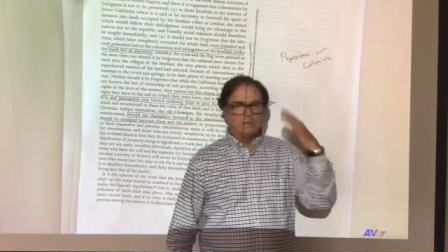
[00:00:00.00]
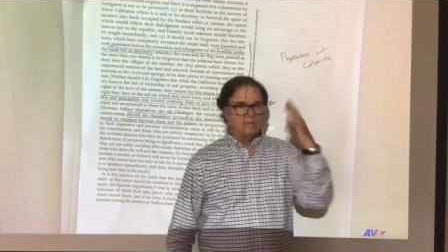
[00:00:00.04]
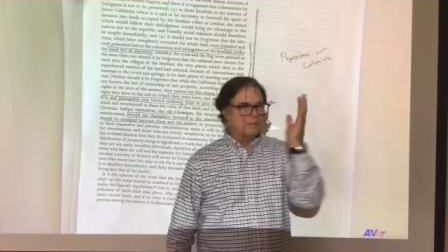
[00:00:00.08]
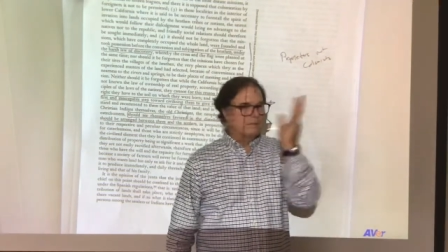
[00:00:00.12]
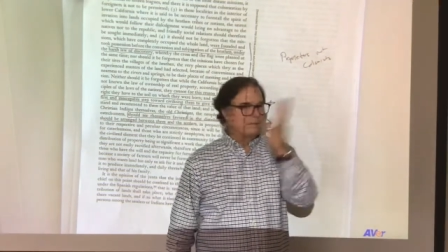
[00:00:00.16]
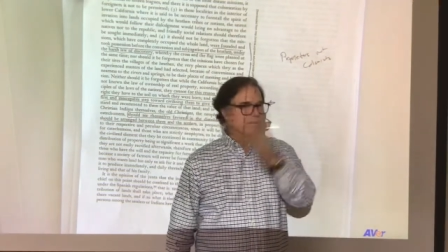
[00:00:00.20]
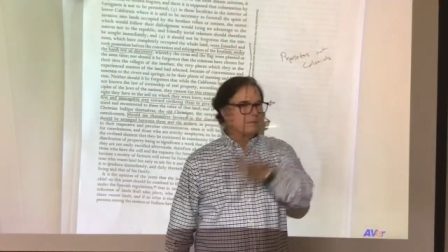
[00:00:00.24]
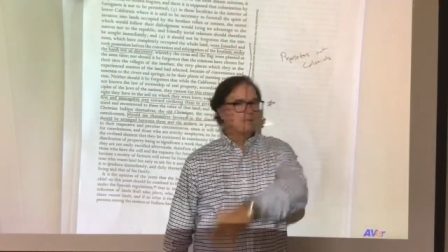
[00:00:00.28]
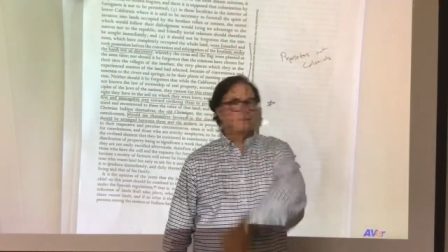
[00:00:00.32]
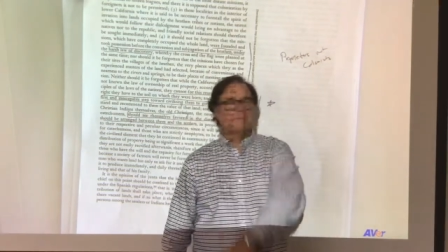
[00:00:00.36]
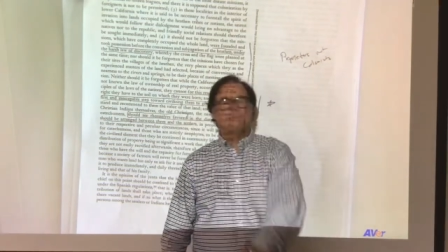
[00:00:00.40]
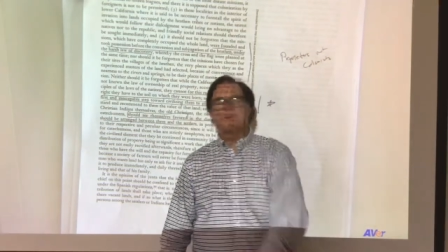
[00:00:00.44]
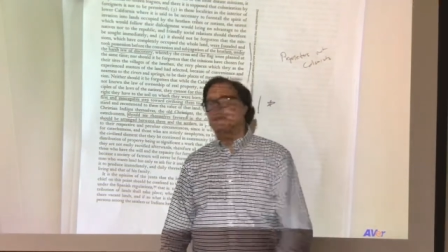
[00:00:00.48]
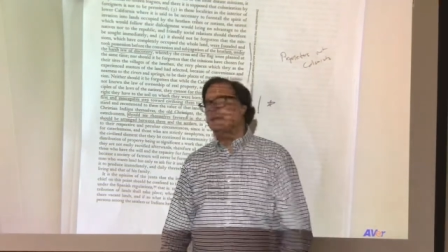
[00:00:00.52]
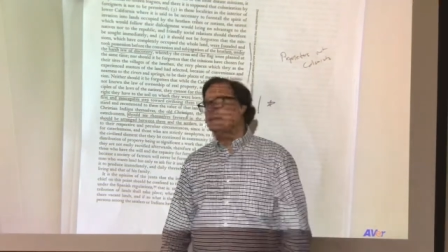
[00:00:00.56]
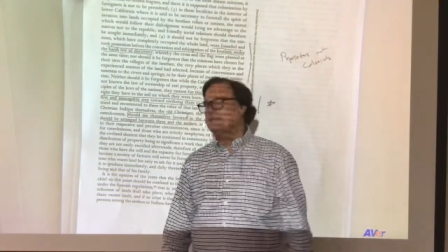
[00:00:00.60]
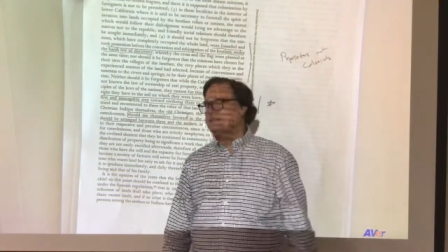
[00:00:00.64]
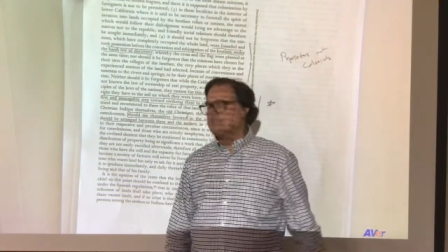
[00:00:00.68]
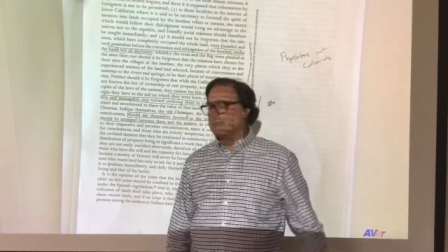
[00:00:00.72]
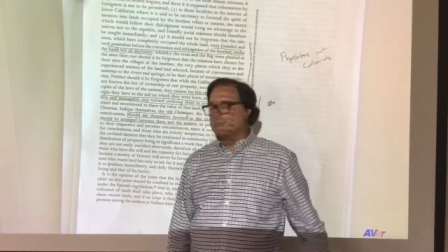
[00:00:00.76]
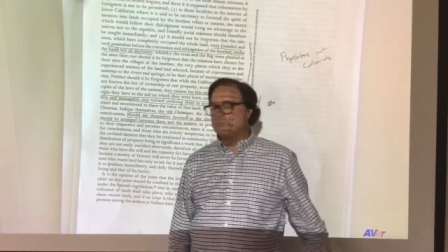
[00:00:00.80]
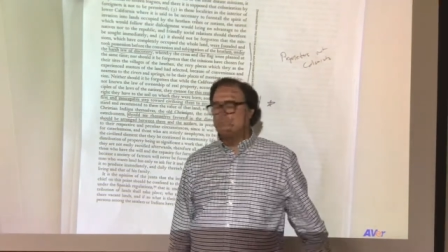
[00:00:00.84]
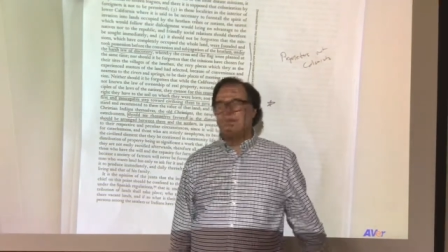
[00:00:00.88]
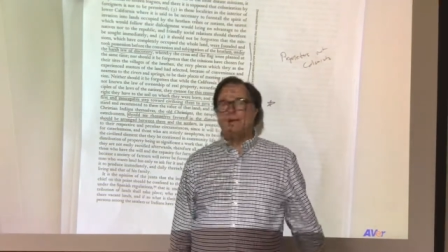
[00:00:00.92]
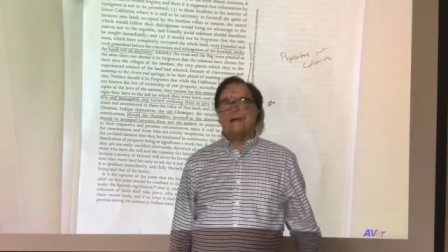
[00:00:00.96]
you know, we, we, get
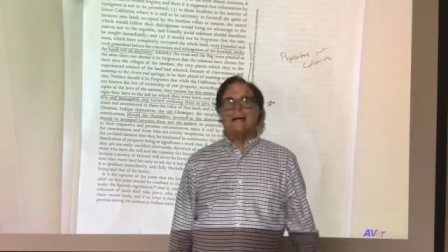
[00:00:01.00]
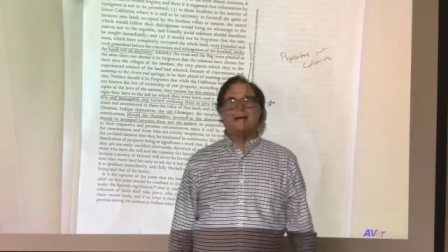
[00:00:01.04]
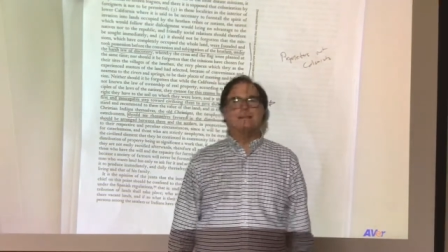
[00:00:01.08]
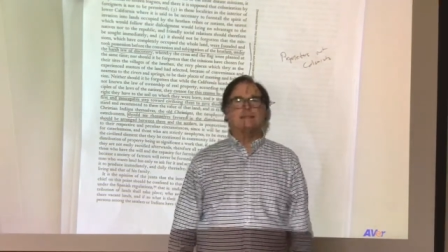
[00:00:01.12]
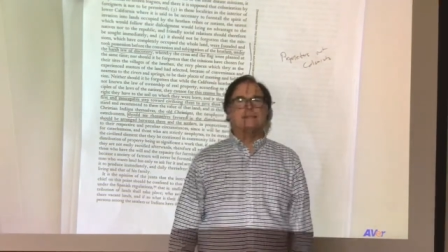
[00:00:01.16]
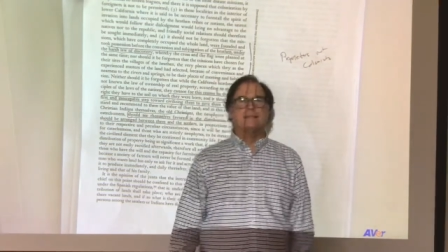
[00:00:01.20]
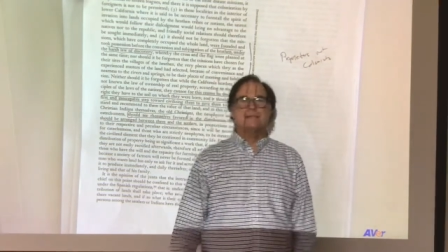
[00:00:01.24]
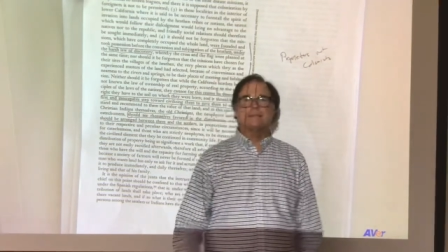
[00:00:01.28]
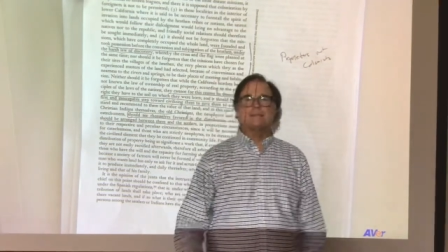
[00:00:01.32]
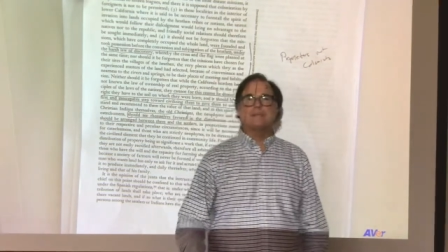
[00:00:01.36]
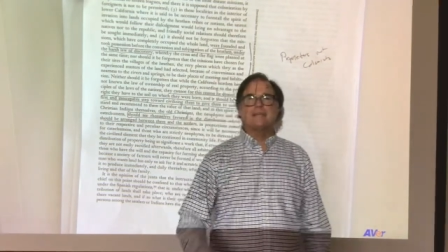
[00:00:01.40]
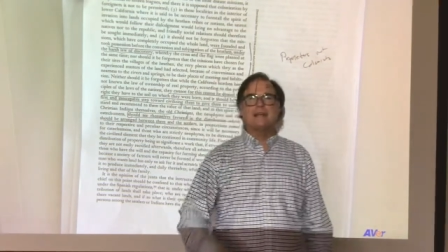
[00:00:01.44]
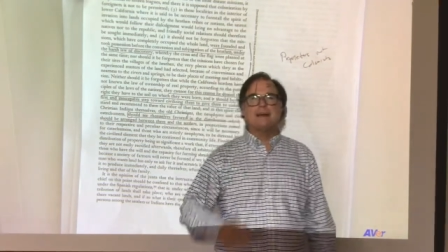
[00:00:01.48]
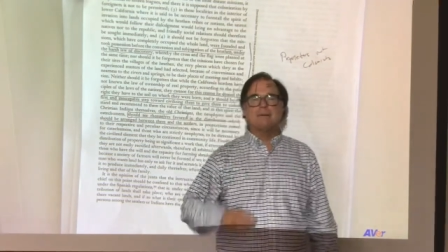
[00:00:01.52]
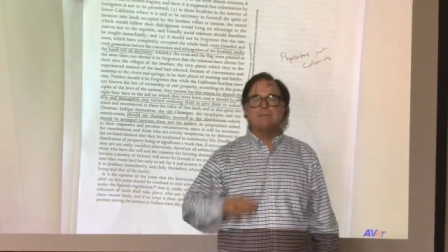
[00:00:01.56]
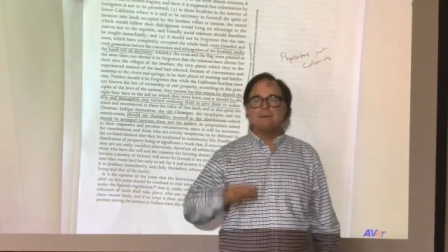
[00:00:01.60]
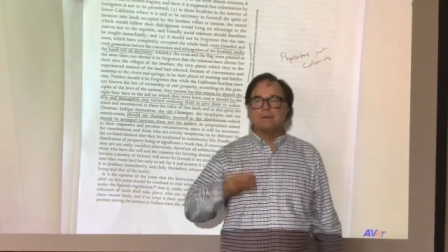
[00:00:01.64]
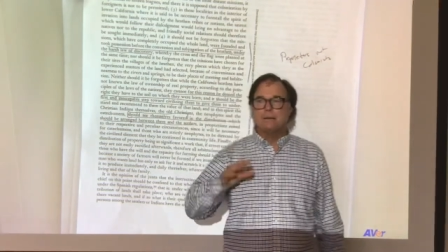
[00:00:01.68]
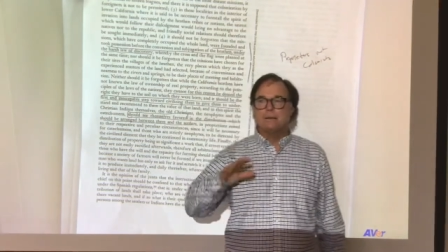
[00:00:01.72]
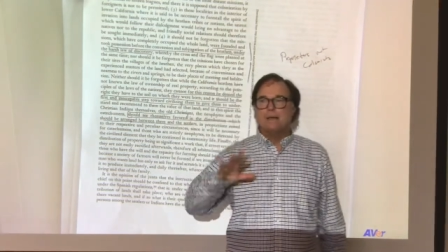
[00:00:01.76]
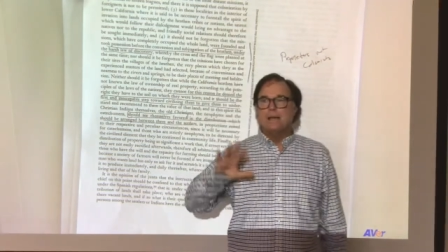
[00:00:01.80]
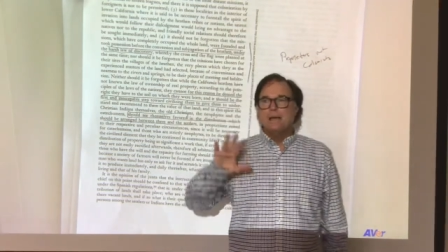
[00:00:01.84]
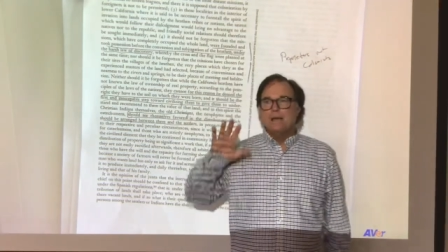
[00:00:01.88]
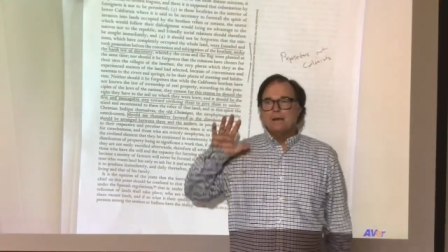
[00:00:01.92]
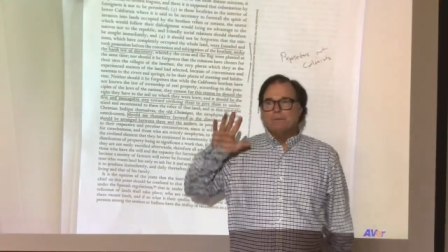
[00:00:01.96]
some bad things happening.